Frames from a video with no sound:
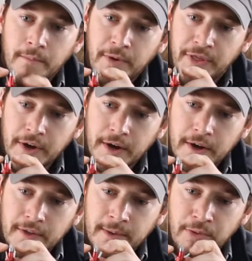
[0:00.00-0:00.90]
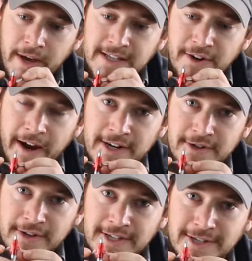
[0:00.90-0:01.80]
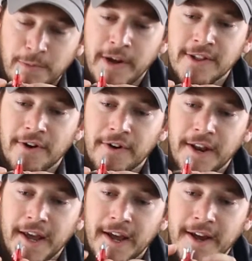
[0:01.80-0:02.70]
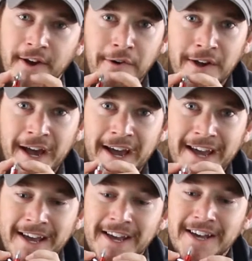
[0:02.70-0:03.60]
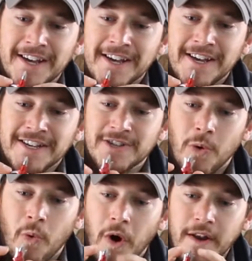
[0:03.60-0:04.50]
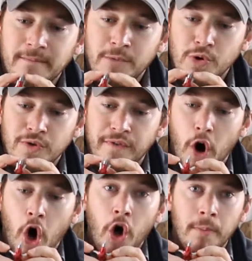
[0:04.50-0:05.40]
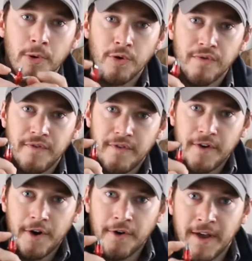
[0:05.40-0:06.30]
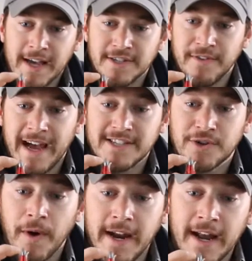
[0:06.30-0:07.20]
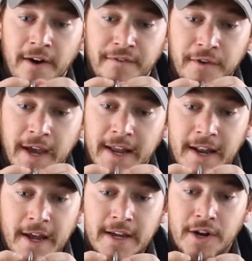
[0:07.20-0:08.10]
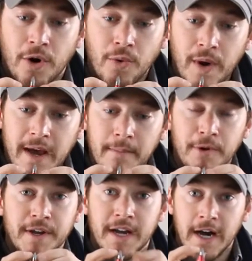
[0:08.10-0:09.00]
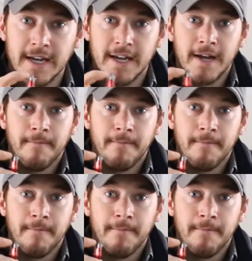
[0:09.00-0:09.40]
But the blades are actually spring-loaded, okay? So one move, all move, okay? So that's great. Now if you hit, a rib, or you cut,